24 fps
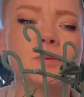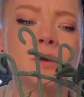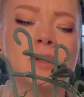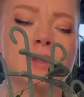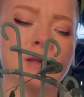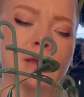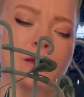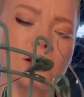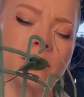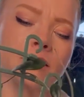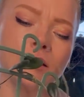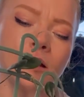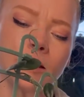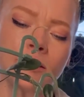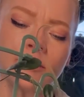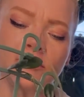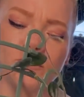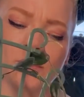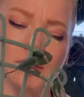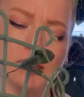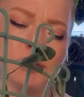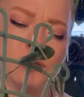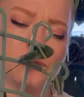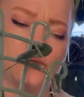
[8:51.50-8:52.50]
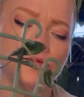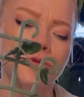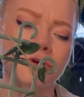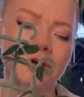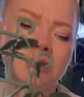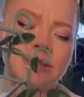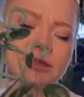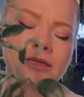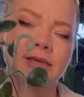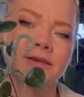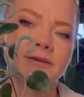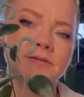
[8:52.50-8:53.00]
but like a lot of my newer
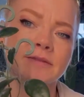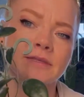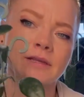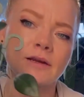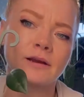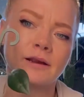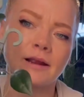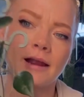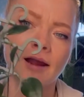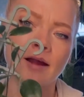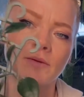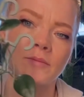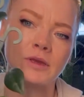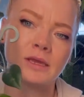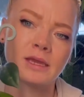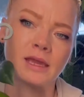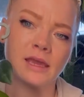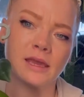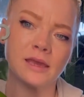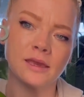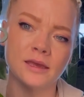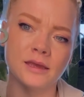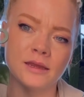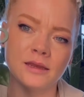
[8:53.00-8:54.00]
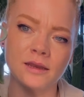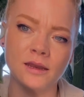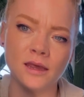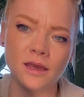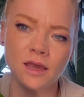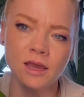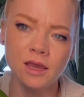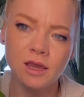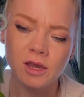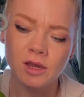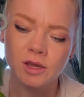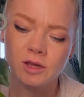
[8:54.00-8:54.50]
leaves that are coming in
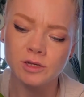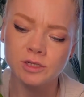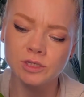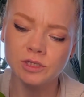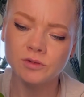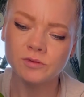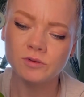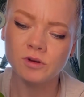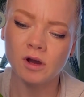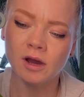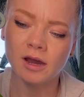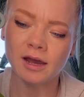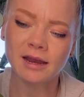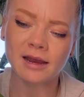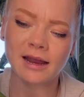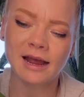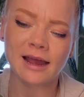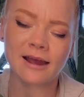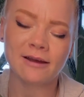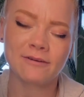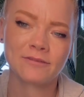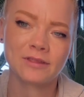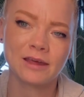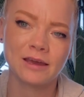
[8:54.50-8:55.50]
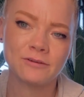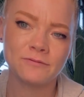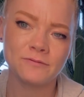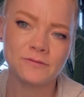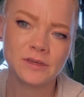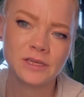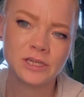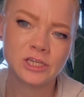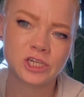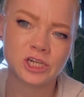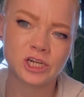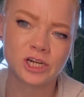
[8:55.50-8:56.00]
do not have that
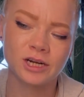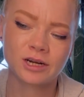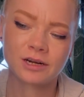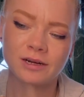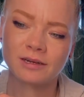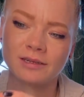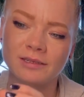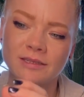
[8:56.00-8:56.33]
feature.